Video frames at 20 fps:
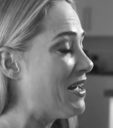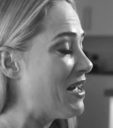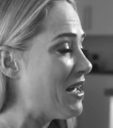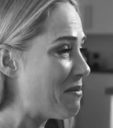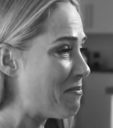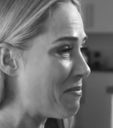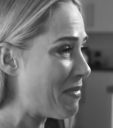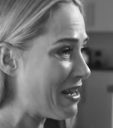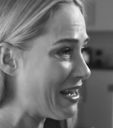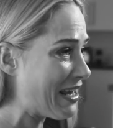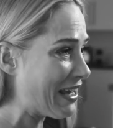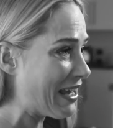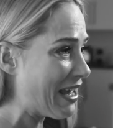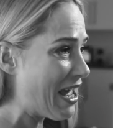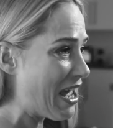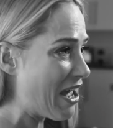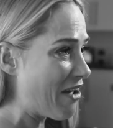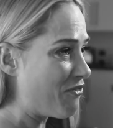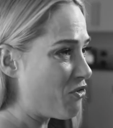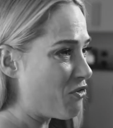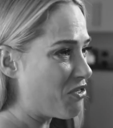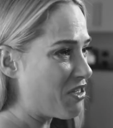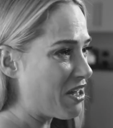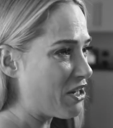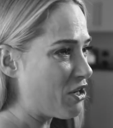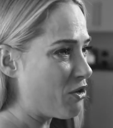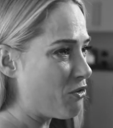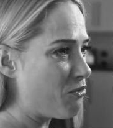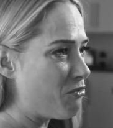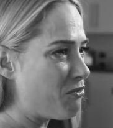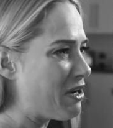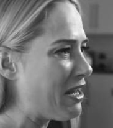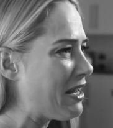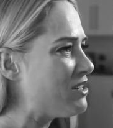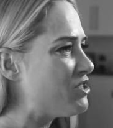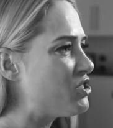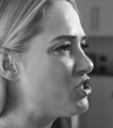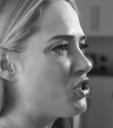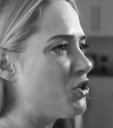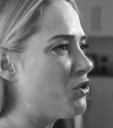Meaning, if you think you
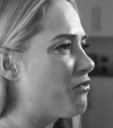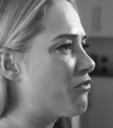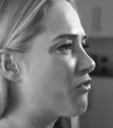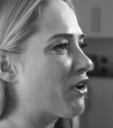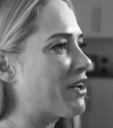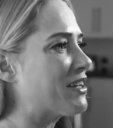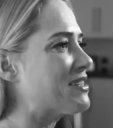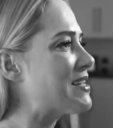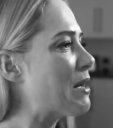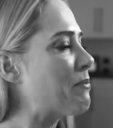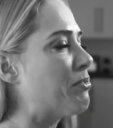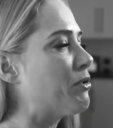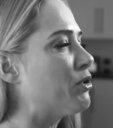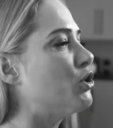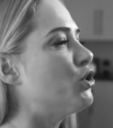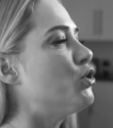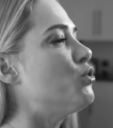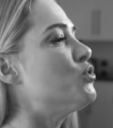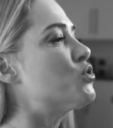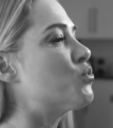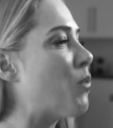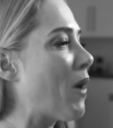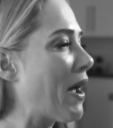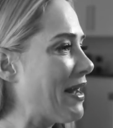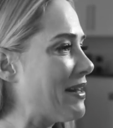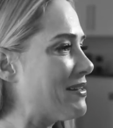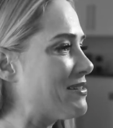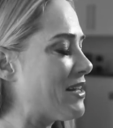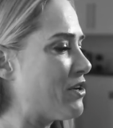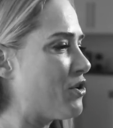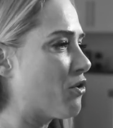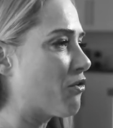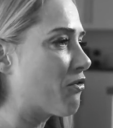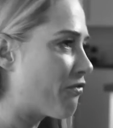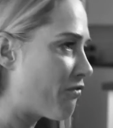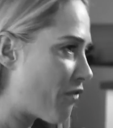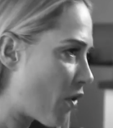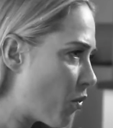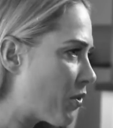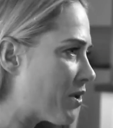need to, for example, lose weight and you're
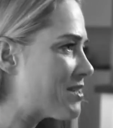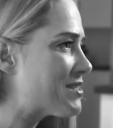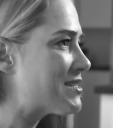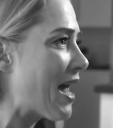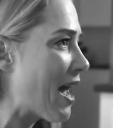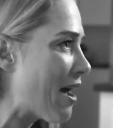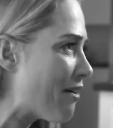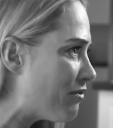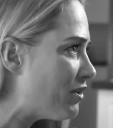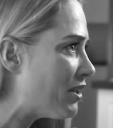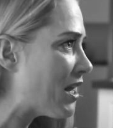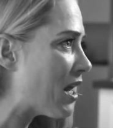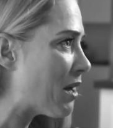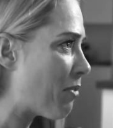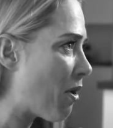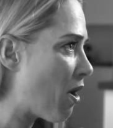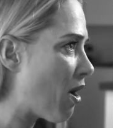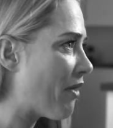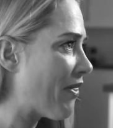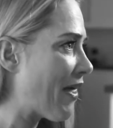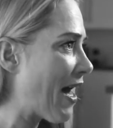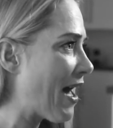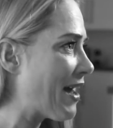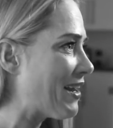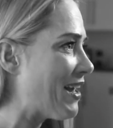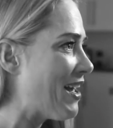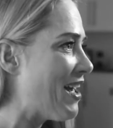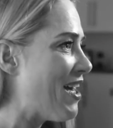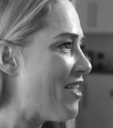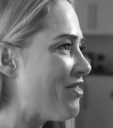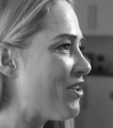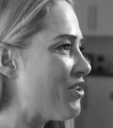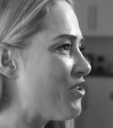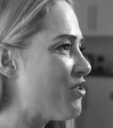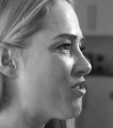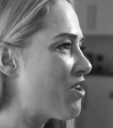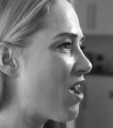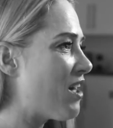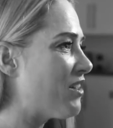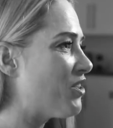focused heavily upon that, then you're
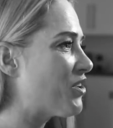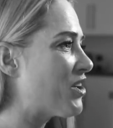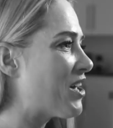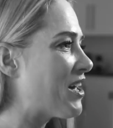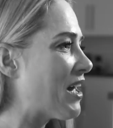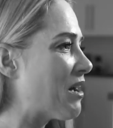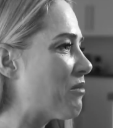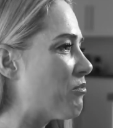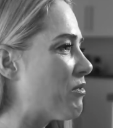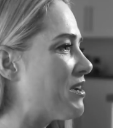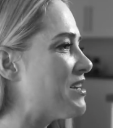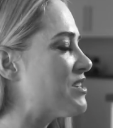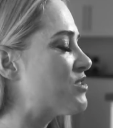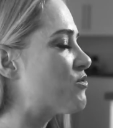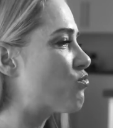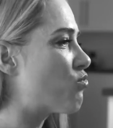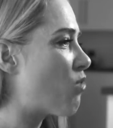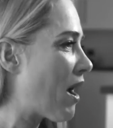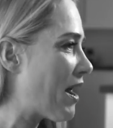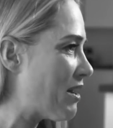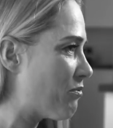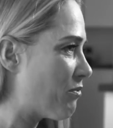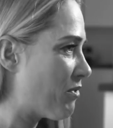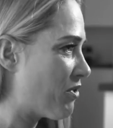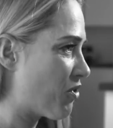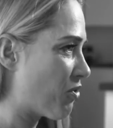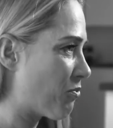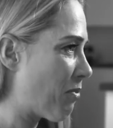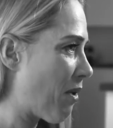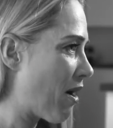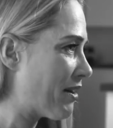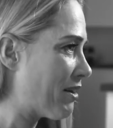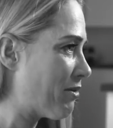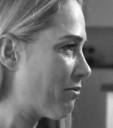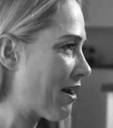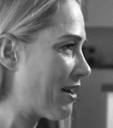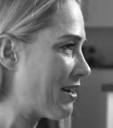not looking at what is right with your body right